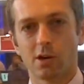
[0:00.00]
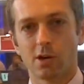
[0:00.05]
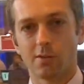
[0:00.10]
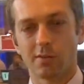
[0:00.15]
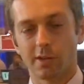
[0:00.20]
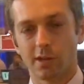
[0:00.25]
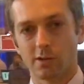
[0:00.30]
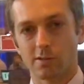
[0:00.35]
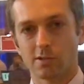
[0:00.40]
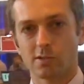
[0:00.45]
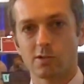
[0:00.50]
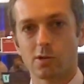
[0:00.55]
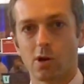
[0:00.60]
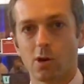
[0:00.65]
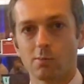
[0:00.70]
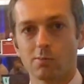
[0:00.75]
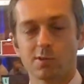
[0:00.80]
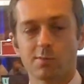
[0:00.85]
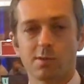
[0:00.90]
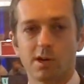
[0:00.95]
on those
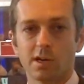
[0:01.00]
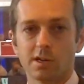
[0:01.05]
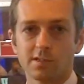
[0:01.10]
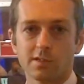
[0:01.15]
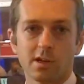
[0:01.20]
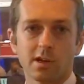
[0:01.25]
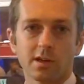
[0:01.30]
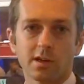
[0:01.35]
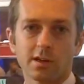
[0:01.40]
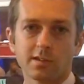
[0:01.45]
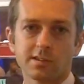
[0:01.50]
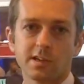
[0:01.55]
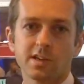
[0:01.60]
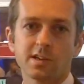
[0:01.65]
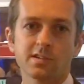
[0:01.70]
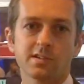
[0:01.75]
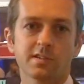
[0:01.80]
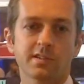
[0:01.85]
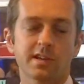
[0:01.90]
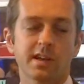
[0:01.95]
optimized
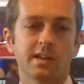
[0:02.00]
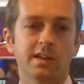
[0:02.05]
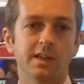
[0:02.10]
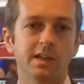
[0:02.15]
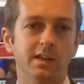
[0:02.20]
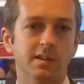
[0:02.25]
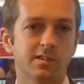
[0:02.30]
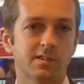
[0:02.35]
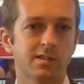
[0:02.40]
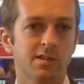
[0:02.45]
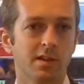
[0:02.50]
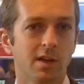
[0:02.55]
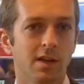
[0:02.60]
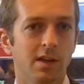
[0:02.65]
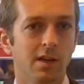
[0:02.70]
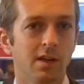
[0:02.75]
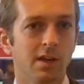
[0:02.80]
ionization techniques.